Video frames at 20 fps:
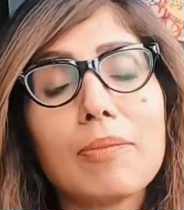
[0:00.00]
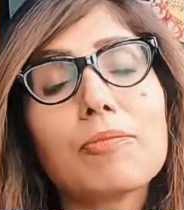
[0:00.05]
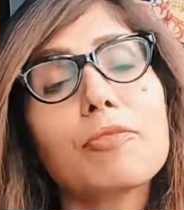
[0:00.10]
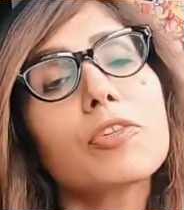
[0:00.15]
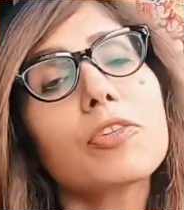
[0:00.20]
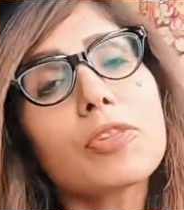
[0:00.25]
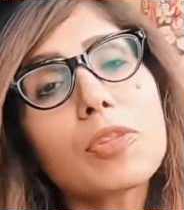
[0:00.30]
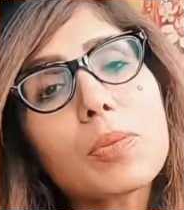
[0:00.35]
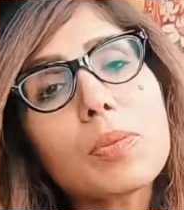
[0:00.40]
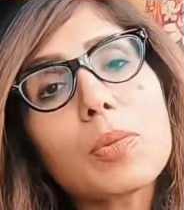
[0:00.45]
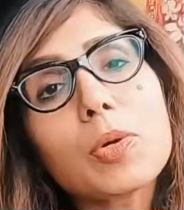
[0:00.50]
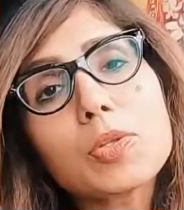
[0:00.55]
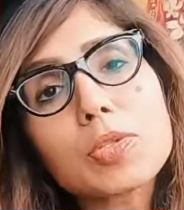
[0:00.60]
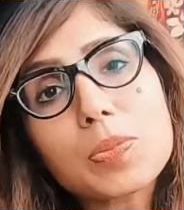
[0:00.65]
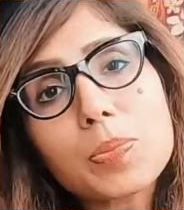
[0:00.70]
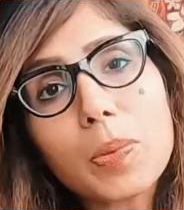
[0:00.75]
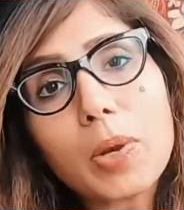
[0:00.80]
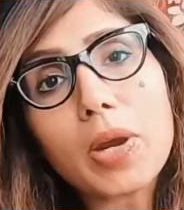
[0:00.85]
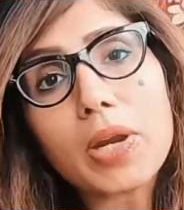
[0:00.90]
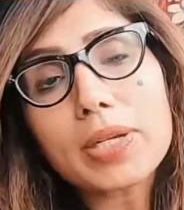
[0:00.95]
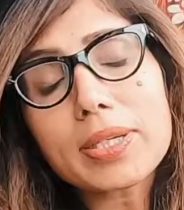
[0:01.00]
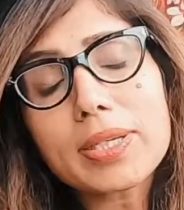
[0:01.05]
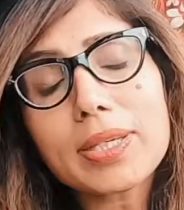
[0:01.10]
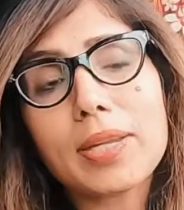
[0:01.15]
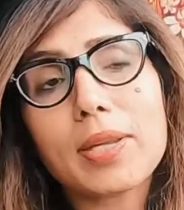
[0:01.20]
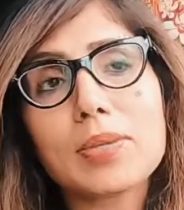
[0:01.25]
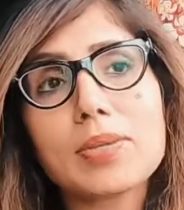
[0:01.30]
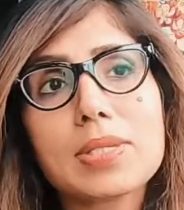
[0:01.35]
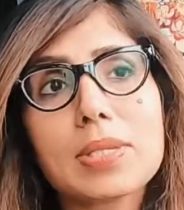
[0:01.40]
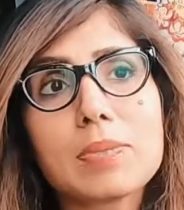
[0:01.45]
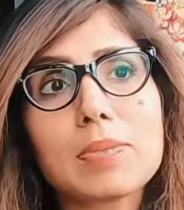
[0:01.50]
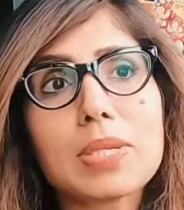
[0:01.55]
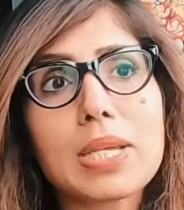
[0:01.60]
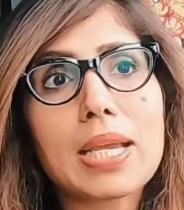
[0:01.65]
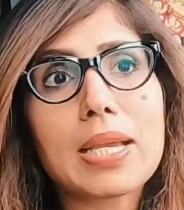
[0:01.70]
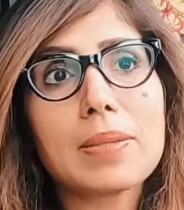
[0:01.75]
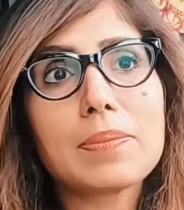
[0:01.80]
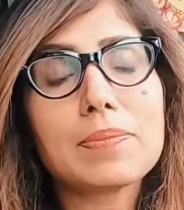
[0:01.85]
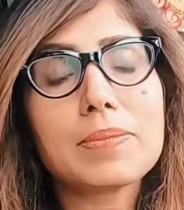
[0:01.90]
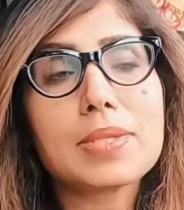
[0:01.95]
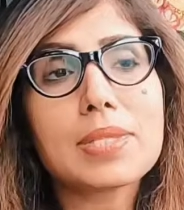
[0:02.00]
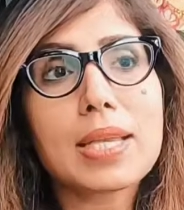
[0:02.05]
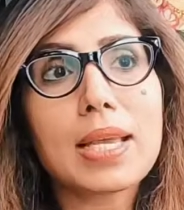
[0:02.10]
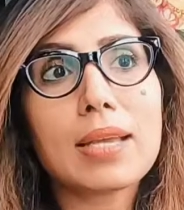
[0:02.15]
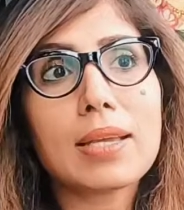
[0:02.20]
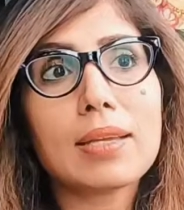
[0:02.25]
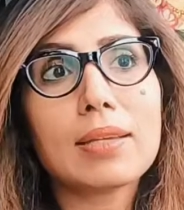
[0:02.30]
For the most part, you know, sometimes,